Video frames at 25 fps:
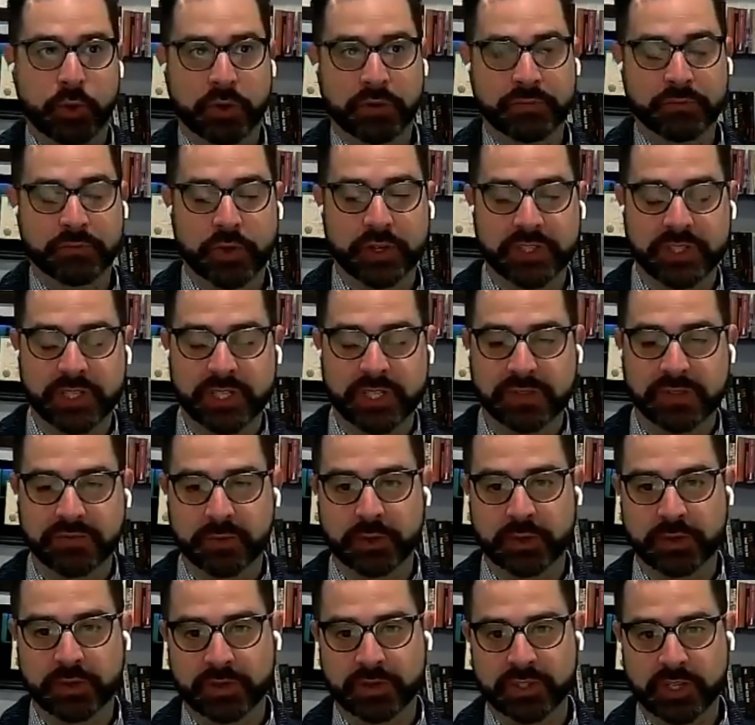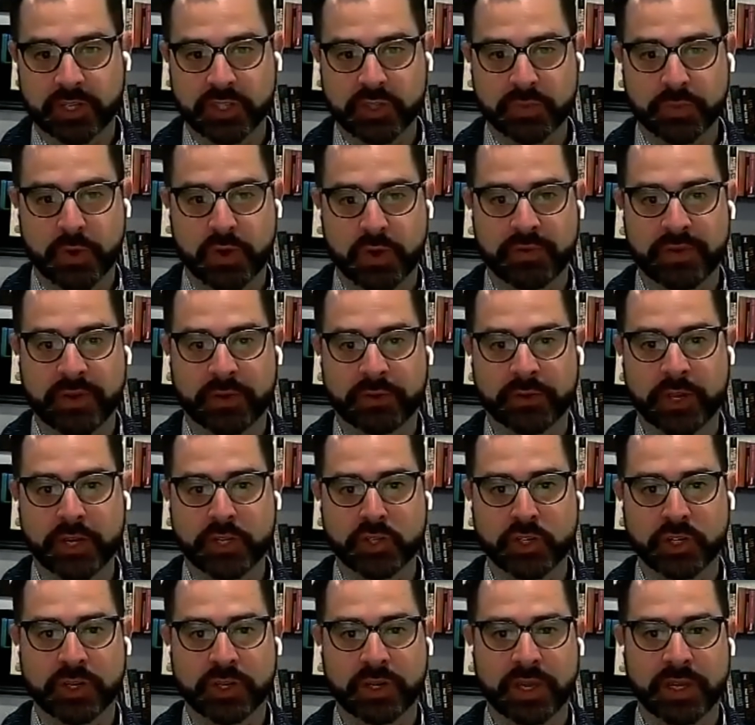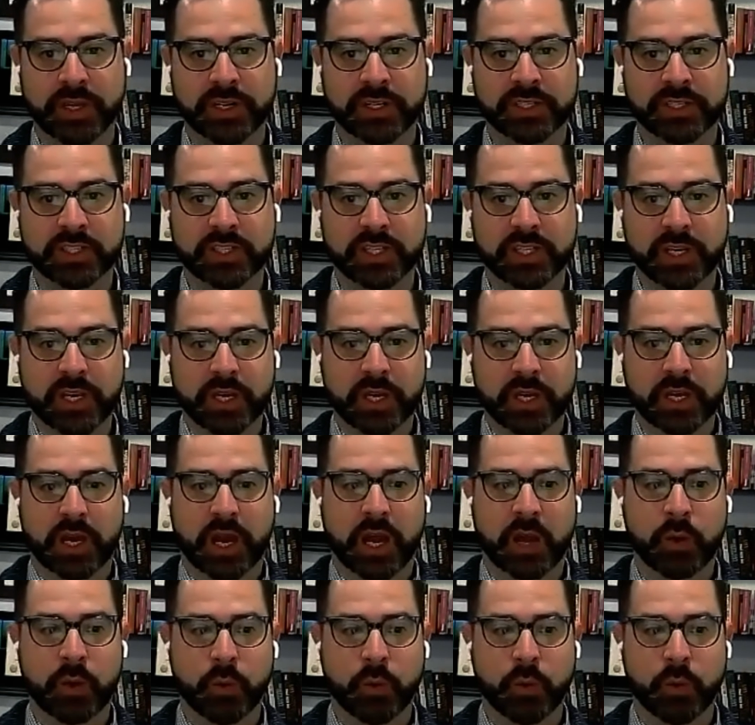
I sit on the board of trustees for a small foundation, and